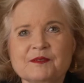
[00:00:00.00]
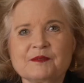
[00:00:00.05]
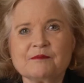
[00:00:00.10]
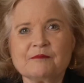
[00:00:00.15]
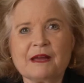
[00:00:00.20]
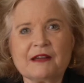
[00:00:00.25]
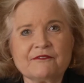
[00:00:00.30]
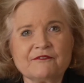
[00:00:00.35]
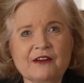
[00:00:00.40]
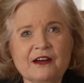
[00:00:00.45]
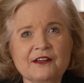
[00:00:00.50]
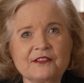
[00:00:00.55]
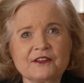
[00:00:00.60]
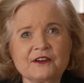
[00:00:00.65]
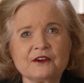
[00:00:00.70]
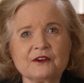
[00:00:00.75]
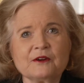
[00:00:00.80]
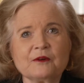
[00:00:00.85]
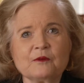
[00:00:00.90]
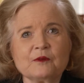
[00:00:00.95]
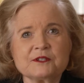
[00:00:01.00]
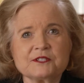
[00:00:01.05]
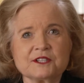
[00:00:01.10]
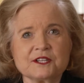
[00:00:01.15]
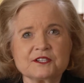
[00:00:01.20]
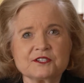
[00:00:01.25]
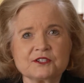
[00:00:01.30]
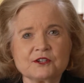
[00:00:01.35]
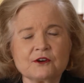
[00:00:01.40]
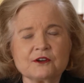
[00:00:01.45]
My father was
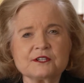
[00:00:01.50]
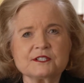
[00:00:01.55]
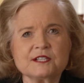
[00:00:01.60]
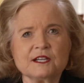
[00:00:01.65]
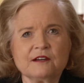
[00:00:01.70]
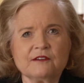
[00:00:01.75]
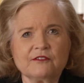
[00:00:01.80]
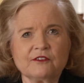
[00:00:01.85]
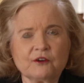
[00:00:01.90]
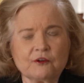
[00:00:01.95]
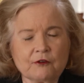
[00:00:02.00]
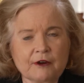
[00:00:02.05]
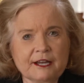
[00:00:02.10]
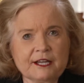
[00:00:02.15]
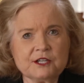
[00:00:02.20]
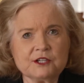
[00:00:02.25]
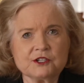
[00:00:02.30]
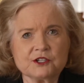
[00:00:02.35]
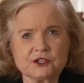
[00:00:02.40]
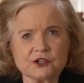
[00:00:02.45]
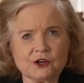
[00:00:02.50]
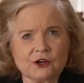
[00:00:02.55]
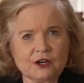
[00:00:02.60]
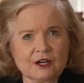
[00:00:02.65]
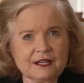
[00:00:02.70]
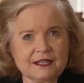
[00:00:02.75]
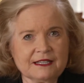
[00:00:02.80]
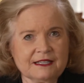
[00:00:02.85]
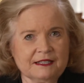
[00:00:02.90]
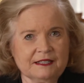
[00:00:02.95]
the source of great
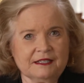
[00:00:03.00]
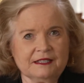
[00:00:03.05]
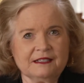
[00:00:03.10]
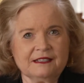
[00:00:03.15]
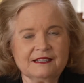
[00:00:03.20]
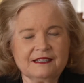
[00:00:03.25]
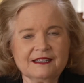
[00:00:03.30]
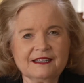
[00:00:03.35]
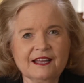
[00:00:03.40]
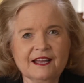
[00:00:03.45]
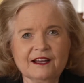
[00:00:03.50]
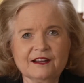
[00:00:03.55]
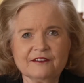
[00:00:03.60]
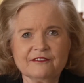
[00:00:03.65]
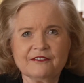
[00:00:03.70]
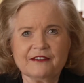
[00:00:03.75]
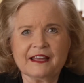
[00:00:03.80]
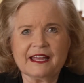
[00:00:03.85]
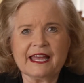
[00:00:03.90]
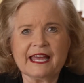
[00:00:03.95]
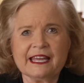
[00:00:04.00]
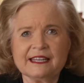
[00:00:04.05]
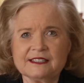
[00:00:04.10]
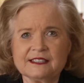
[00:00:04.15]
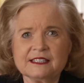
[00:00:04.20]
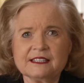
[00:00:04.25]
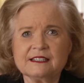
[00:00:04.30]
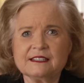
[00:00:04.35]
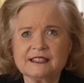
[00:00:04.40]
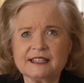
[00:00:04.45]
joy, love, and
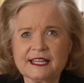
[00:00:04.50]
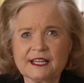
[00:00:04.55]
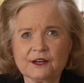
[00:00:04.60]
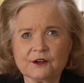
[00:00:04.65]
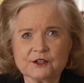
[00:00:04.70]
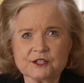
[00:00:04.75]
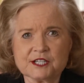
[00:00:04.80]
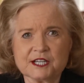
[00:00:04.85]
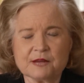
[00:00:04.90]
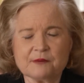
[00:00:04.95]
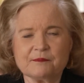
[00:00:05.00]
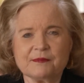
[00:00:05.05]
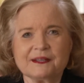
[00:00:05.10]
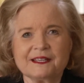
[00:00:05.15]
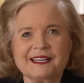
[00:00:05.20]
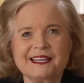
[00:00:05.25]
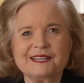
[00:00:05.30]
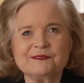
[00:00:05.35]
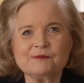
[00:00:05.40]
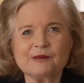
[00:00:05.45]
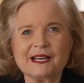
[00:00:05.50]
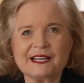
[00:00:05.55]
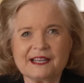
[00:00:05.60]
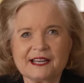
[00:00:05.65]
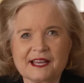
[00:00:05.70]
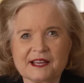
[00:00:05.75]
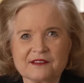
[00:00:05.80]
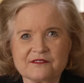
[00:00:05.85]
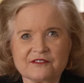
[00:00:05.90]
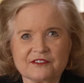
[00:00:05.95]
leadership in my
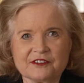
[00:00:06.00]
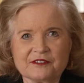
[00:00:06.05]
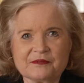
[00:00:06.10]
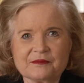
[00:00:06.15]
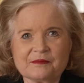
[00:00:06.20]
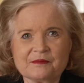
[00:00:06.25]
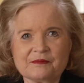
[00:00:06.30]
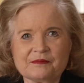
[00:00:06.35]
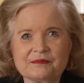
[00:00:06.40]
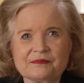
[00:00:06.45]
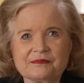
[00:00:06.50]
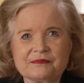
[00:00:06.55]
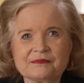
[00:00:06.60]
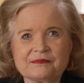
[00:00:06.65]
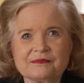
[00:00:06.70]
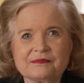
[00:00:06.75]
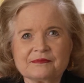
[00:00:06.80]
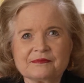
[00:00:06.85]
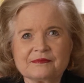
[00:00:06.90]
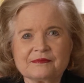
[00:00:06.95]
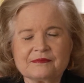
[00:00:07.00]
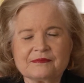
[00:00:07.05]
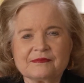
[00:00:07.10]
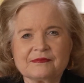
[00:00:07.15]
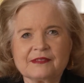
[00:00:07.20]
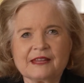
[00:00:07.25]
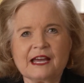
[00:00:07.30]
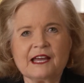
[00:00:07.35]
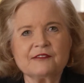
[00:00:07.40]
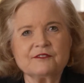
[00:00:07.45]
life.
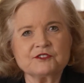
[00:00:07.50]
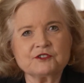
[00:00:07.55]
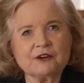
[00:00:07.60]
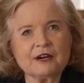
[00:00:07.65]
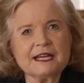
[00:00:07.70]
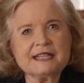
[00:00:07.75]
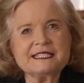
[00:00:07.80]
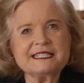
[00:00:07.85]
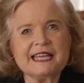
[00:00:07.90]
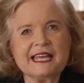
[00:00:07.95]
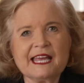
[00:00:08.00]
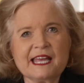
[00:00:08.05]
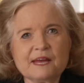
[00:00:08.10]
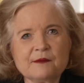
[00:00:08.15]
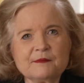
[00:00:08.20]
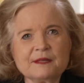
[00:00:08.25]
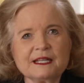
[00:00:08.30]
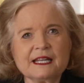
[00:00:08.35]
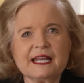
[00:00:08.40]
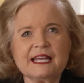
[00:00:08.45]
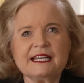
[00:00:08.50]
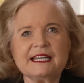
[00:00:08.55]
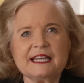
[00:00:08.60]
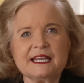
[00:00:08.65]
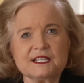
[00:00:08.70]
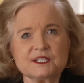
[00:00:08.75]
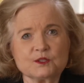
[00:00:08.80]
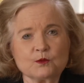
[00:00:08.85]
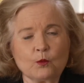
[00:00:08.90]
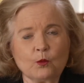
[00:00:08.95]
I've tried to emulate
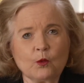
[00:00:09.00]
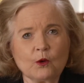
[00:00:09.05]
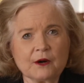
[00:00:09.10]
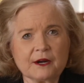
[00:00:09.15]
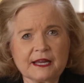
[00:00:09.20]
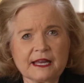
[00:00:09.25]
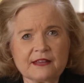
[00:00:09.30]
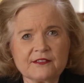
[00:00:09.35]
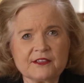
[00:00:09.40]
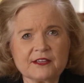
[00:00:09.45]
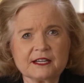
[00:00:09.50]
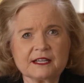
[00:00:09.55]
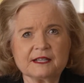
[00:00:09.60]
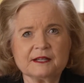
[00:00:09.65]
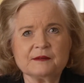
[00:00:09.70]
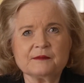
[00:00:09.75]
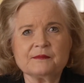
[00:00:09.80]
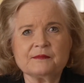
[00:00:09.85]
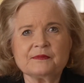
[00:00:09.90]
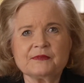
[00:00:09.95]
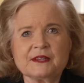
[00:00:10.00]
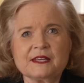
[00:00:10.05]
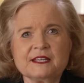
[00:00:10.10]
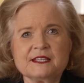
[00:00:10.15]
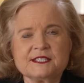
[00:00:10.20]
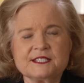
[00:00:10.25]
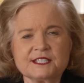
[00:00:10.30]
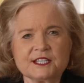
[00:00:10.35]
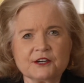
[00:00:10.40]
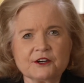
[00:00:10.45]
his work ethic,
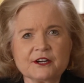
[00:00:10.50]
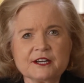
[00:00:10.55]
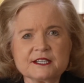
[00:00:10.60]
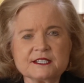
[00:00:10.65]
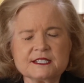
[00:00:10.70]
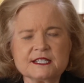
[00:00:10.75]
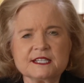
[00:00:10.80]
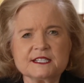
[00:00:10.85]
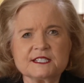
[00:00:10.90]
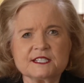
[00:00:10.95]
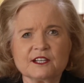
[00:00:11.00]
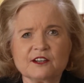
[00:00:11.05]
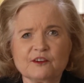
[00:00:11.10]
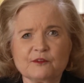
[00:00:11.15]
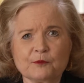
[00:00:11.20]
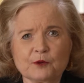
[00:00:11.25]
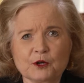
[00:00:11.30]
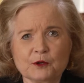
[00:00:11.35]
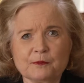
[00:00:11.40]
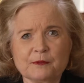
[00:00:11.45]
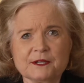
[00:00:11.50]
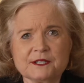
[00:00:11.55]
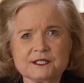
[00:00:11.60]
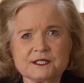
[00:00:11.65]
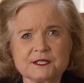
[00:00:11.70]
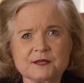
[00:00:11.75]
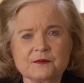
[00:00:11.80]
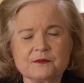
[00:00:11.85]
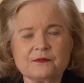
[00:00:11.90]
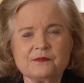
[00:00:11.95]
seriousness of
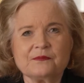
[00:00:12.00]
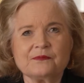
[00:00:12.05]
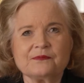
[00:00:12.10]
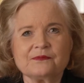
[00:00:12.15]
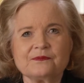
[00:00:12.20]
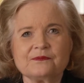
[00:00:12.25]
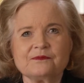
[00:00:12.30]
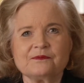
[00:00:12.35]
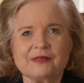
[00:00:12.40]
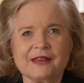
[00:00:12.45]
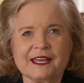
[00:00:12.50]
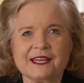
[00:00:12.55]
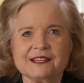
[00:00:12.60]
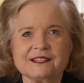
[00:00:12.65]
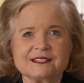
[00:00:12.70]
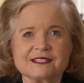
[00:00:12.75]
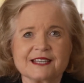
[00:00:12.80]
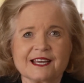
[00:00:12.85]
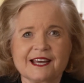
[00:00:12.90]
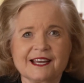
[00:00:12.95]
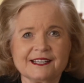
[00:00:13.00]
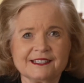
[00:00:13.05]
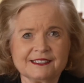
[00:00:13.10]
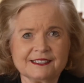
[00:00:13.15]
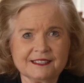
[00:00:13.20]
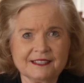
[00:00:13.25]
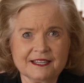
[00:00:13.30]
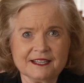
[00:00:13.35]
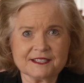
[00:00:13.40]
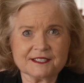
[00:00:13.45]
purpose, and
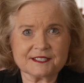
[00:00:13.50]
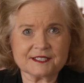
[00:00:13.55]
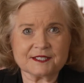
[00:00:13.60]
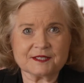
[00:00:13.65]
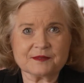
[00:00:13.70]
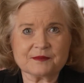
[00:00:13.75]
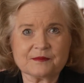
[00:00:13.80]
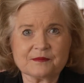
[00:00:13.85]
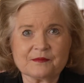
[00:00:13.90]
kindness.